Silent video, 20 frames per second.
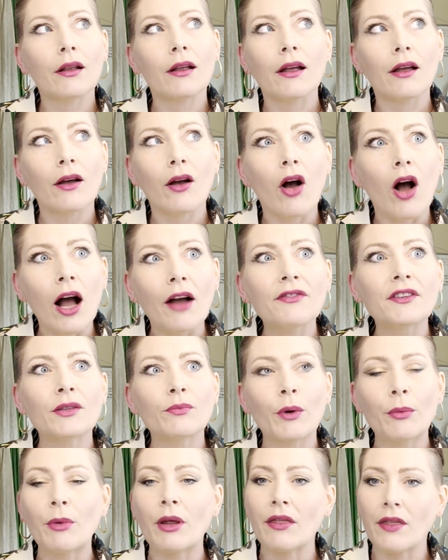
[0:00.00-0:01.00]
often
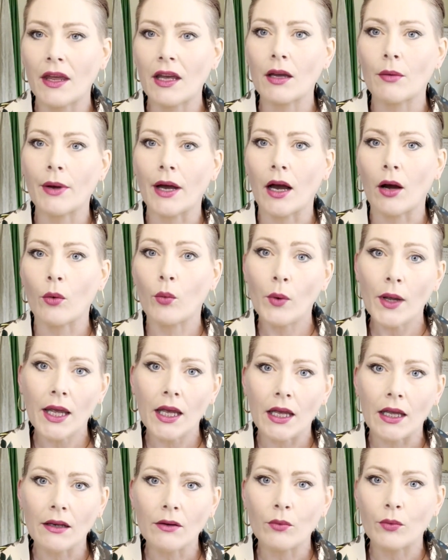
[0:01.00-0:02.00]
when we think about
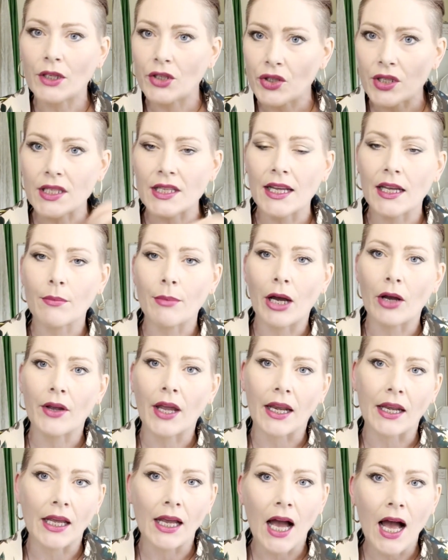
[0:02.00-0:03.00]
weed, we just think about
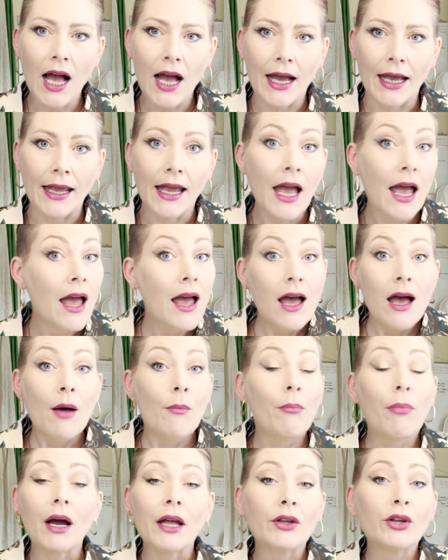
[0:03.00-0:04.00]
getting high,
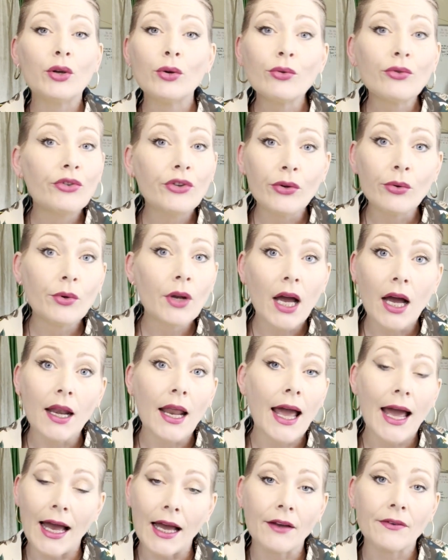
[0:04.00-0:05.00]
but you do not
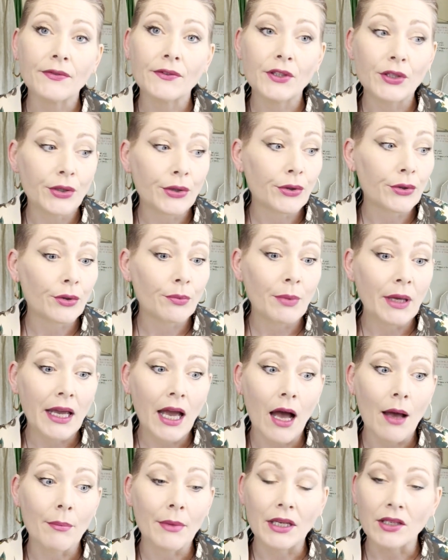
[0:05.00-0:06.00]
have to
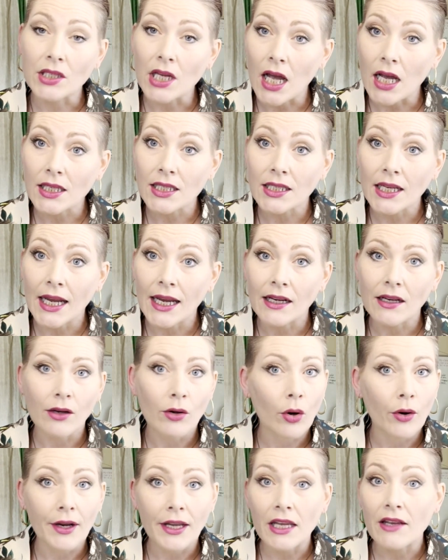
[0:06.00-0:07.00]
become intoxicated
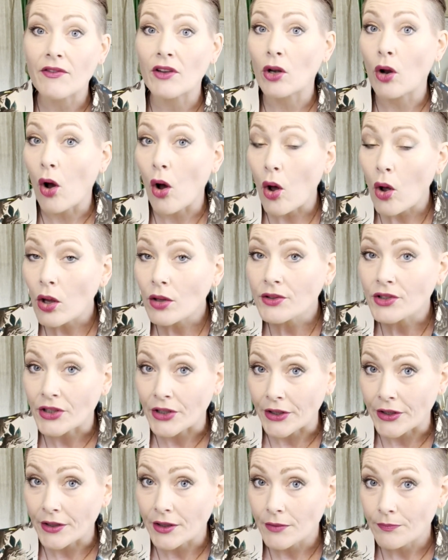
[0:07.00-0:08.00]
or even
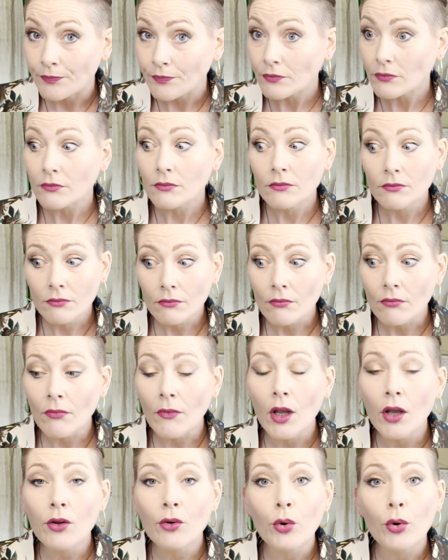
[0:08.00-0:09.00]
altered
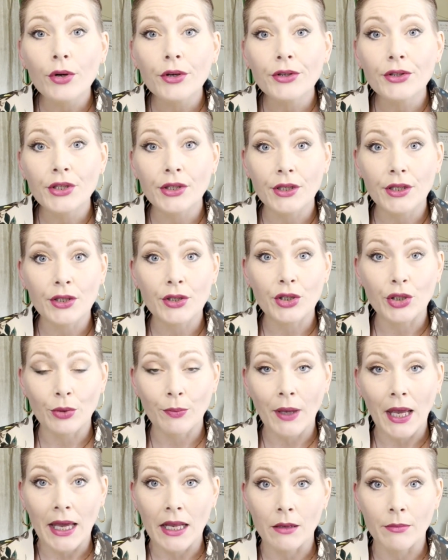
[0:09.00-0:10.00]
in order to consume
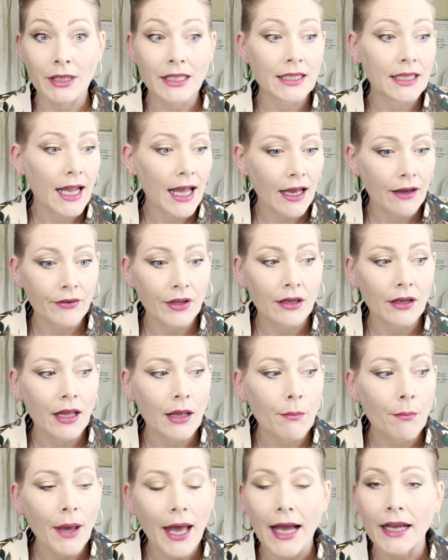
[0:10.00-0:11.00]
cannabis and have it
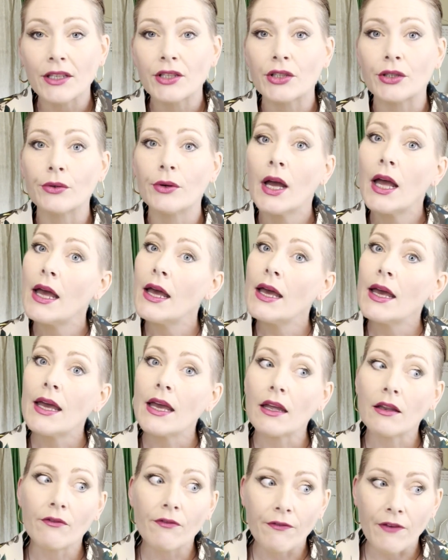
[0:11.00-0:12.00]
impact you
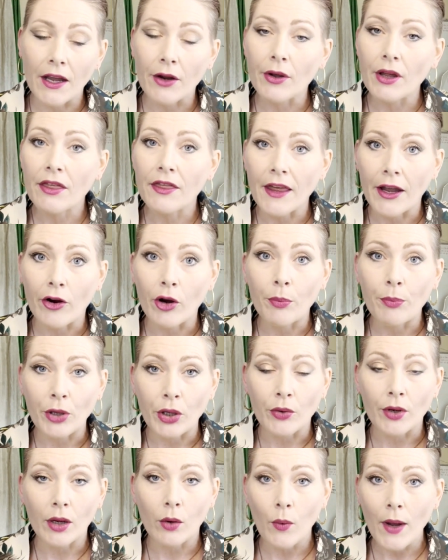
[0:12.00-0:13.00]
in very
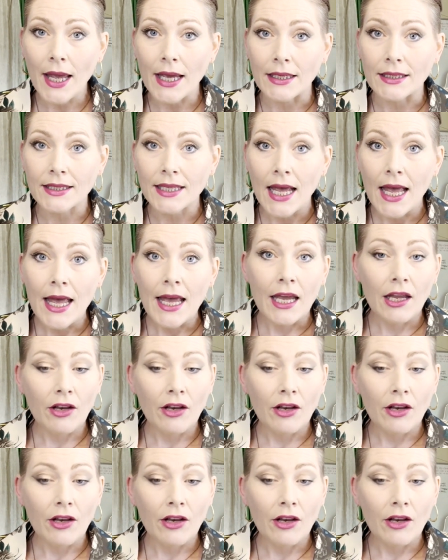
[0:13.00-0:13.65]
therapeutic ways. In